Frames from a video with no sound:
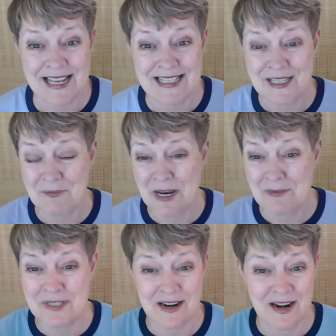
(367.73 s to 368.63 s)
and
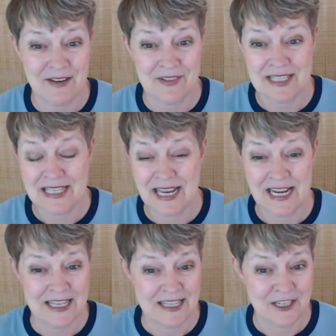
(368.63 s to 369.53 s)
sometimes not even say
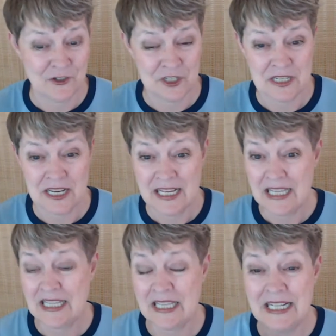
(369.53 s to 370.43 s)
anything, just
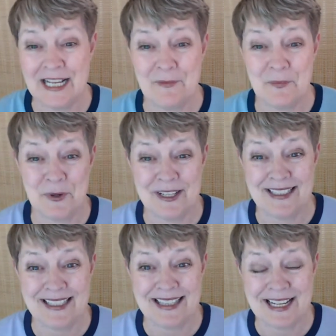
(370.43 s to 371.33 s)
clicking and putting
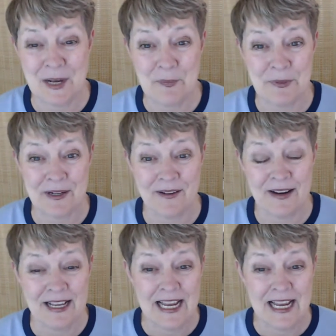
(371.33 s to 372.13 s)
the thing up there.